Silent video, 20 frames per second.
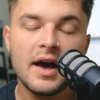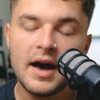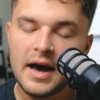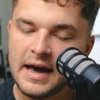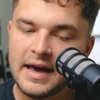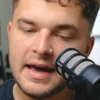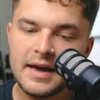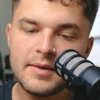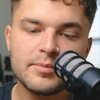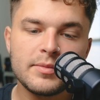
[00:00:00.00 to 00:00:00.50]

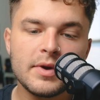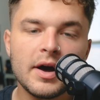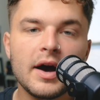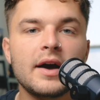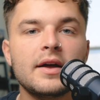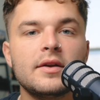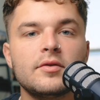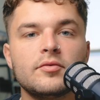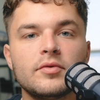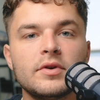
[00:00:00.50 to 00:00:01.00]
I am
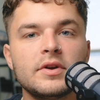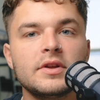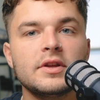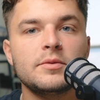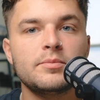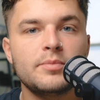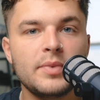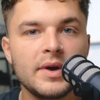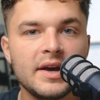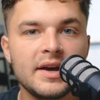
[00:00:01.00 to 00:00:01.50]
not really
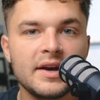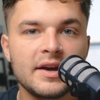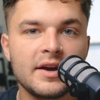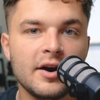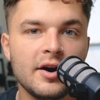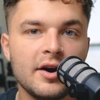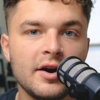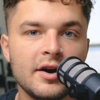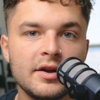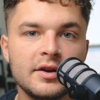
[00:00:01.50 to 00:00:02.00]
big
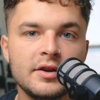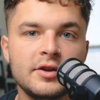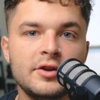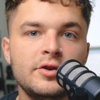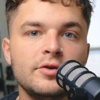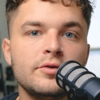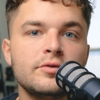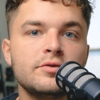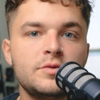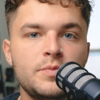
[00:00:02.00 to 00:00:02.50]
on
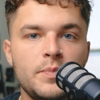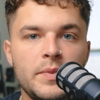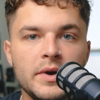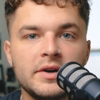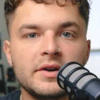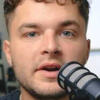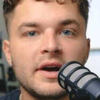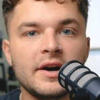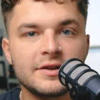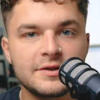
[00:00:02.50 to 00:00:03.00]
huge
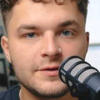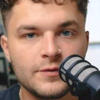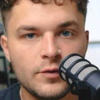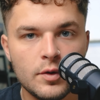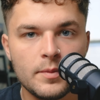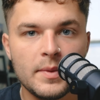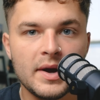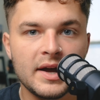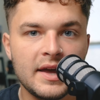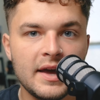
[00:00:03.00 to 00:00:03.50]
build outs
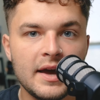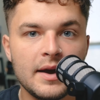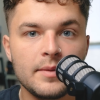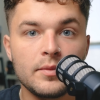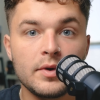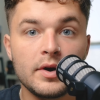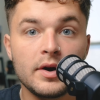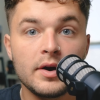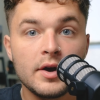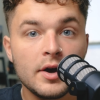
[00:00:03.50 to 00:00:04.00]
for my
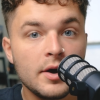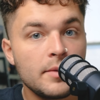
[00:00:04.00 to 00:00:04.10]
camera.